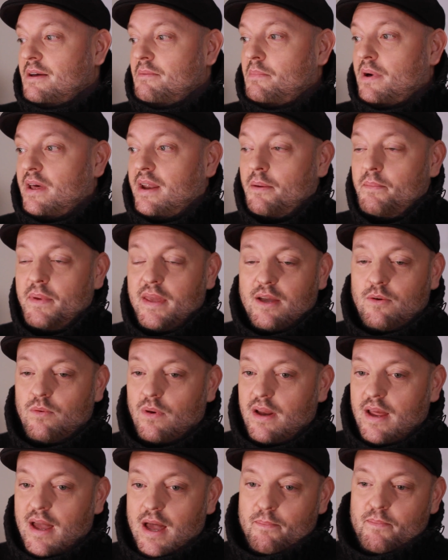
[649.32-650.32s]
But I'm
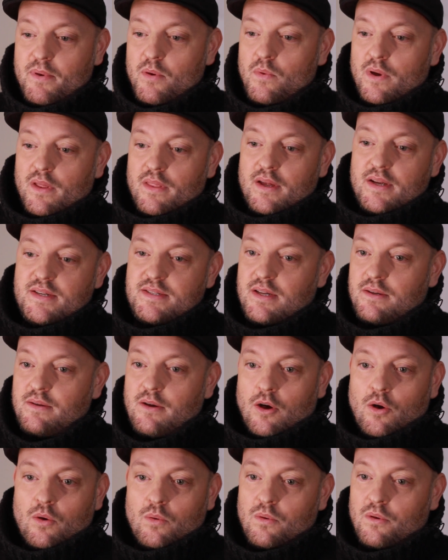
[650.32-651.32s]
equally happy when there's an
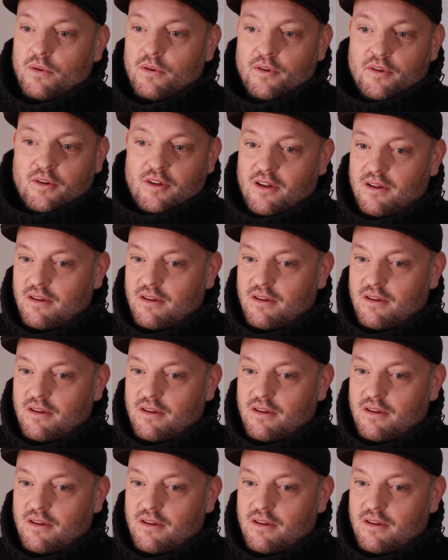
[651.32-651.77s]
old